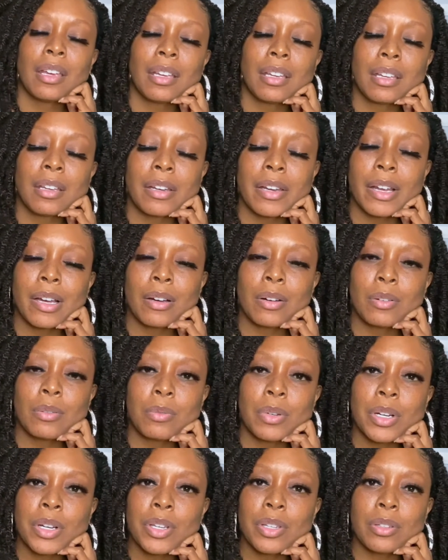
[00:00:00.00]
You know,
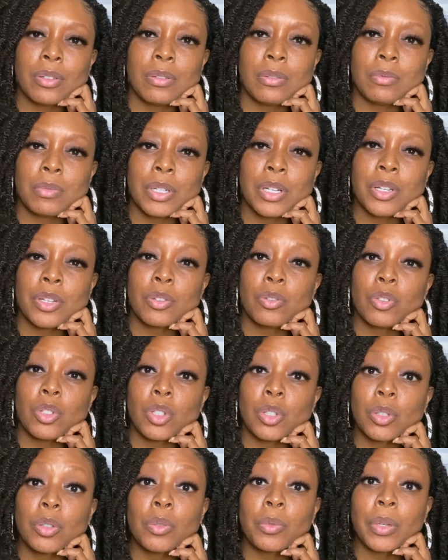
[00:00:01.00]
what are you
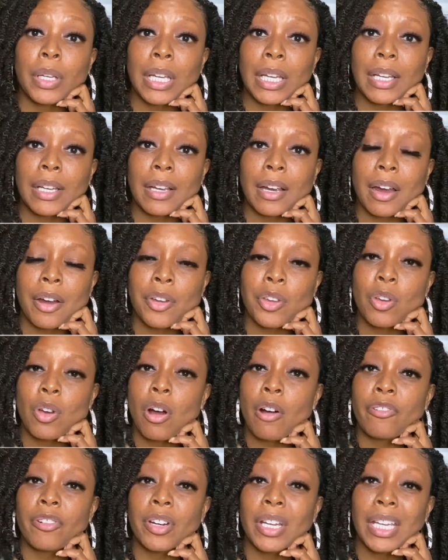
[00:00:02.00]
doing? Are you
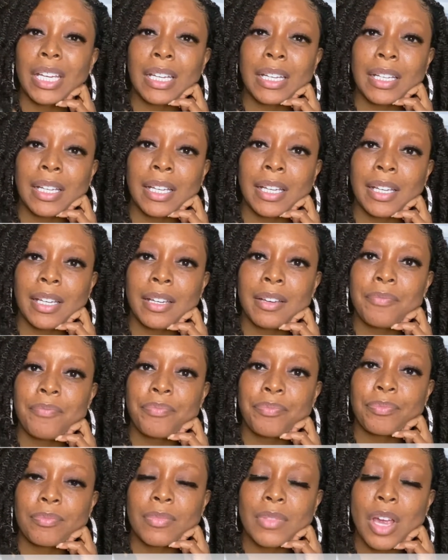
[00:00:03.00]
overeating?
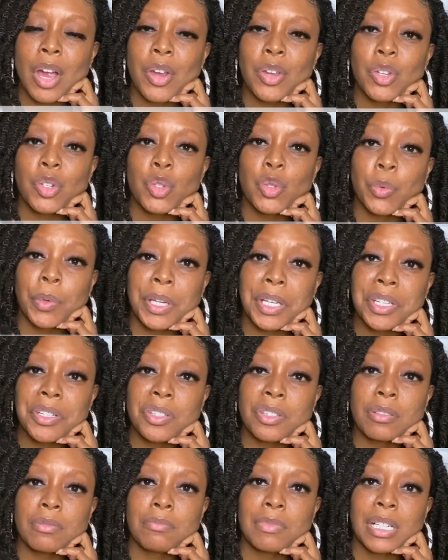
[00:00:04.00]
Are you drinking
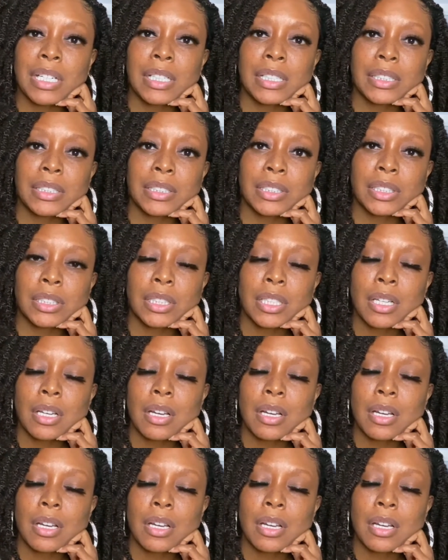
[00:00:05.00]
too much?